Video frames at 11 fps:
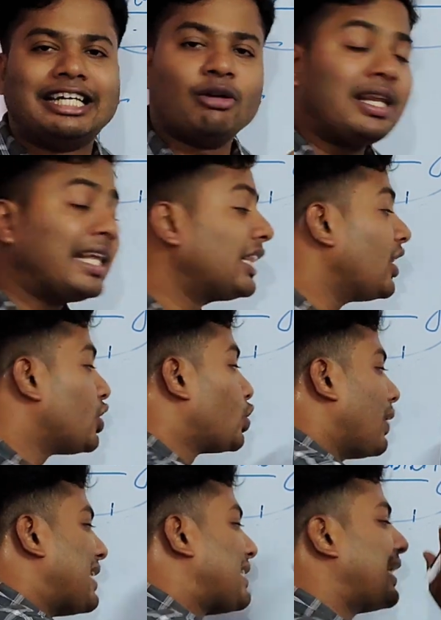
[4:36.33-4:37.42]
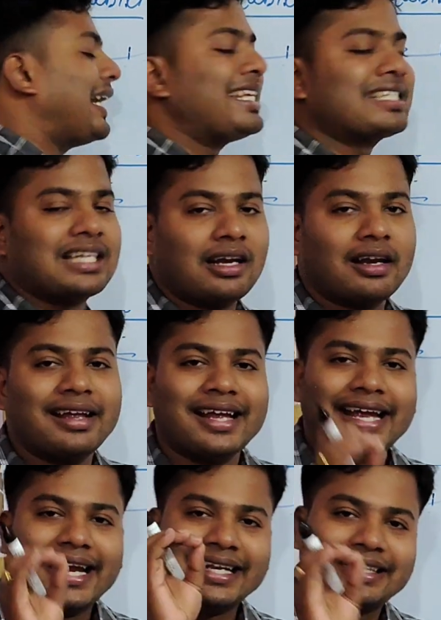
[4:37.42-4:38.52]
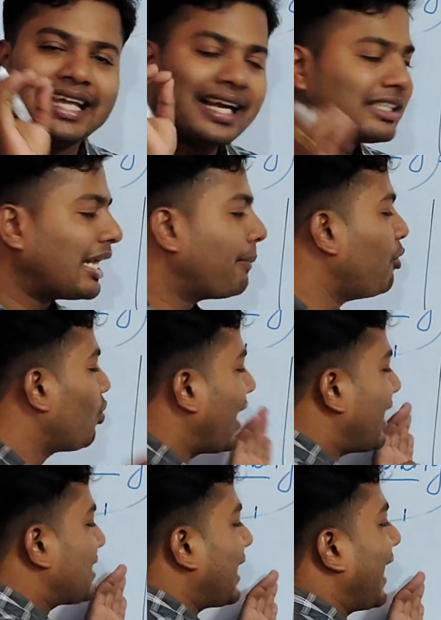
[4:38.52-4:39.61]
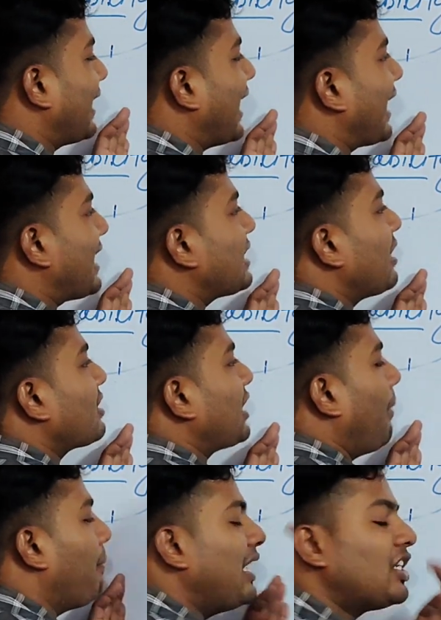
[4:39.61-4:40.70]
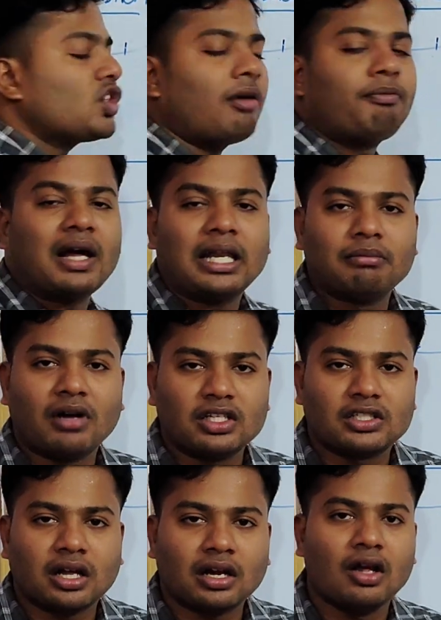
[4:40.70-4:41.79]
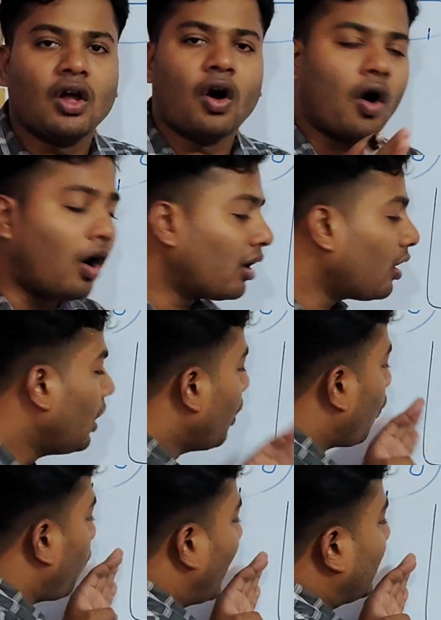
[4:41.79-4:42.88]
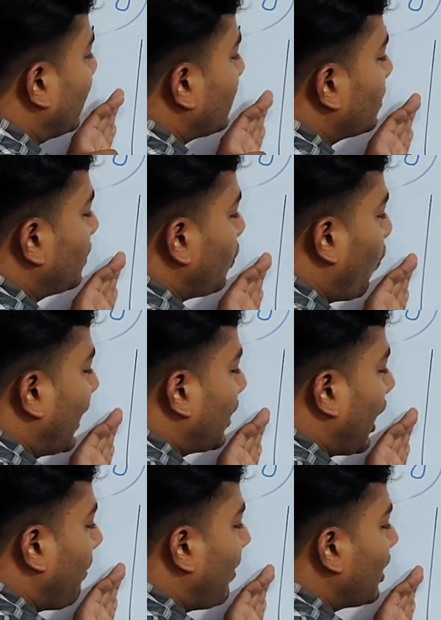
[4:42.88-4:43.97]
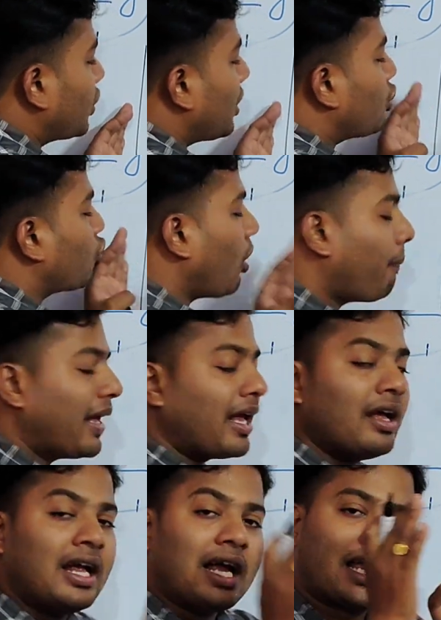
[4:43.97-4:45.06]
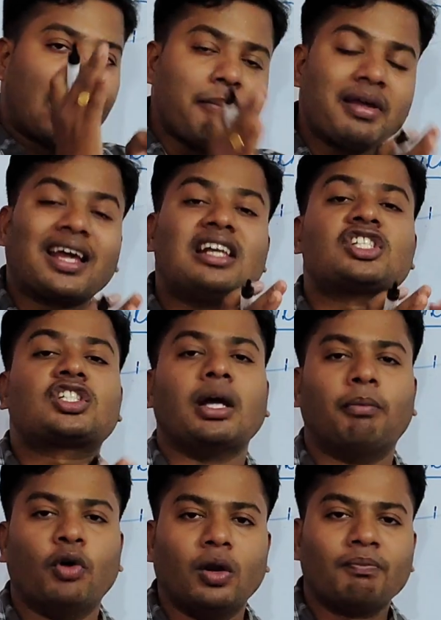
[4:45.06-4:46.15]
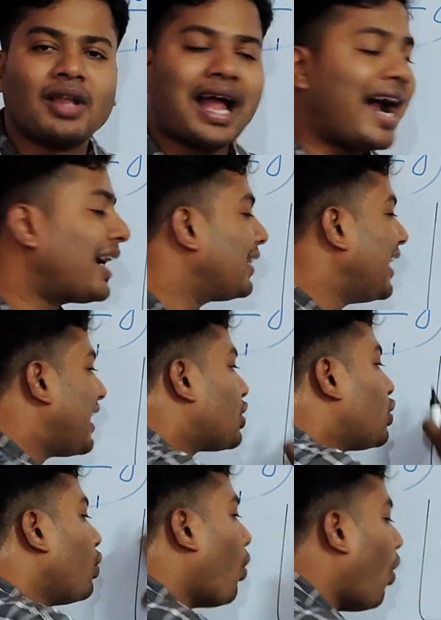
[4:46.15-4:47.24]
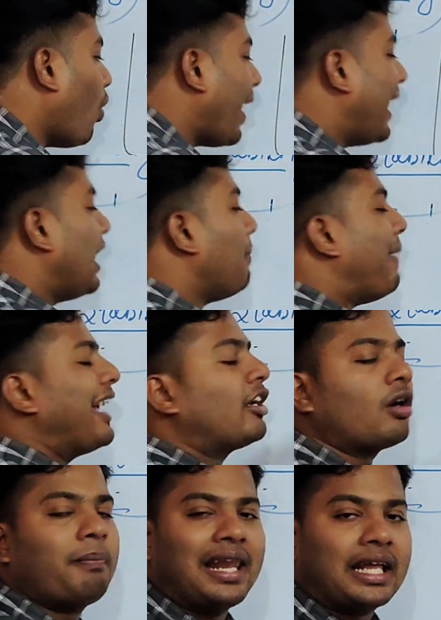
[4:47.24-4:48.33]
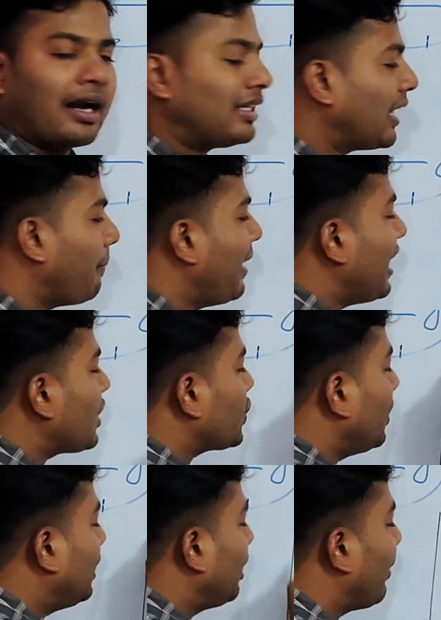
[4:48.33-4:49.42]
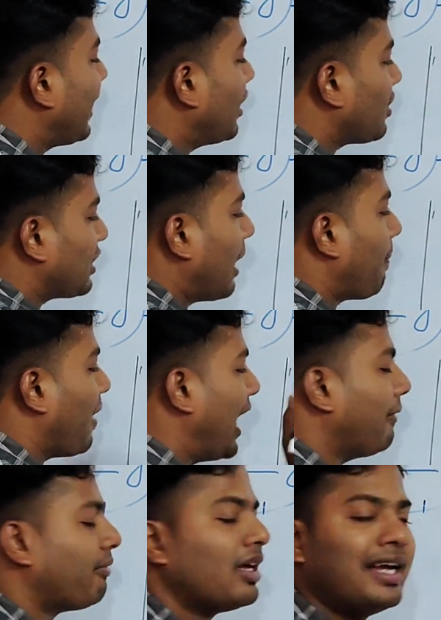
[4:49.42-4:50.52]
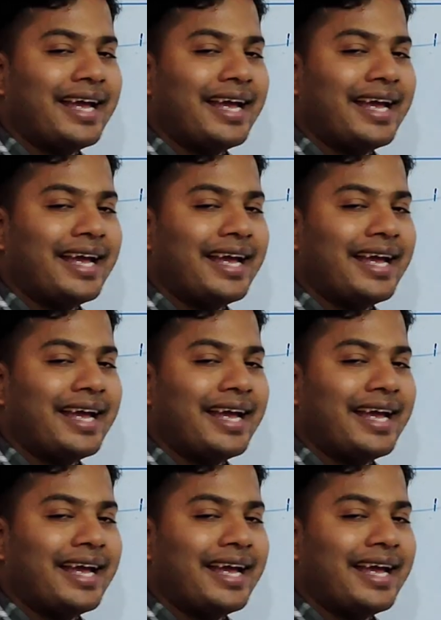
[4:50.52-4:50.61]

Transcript: during the storage condition, in that time you can say that is the stability of an emulsion. Or when the emulsion should be chemical stable and there is no any microbial contamination during the shelf life,